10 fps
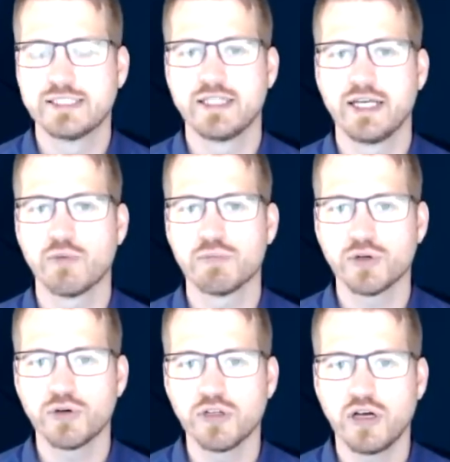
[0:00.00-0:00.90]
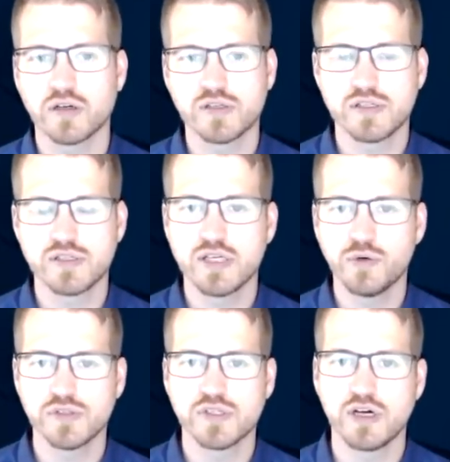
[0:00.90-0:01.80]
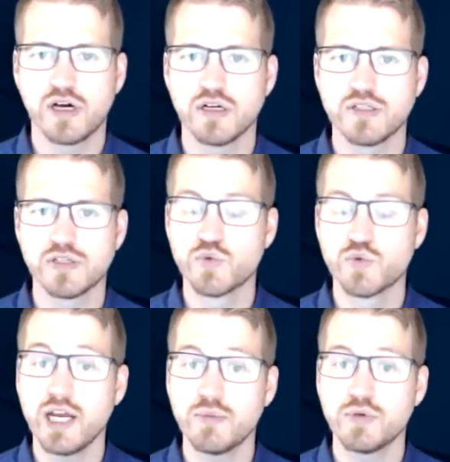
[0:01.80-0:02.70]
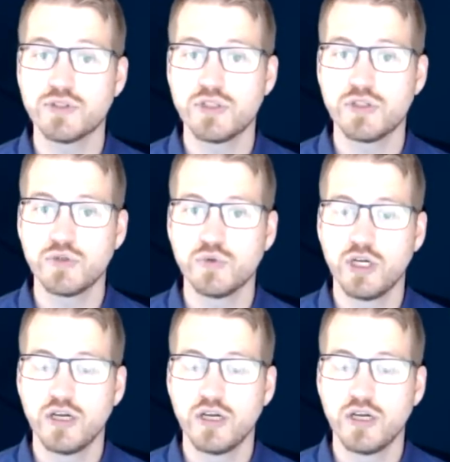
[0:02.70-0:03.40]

Now, Plurilock's secret sauce is we're able to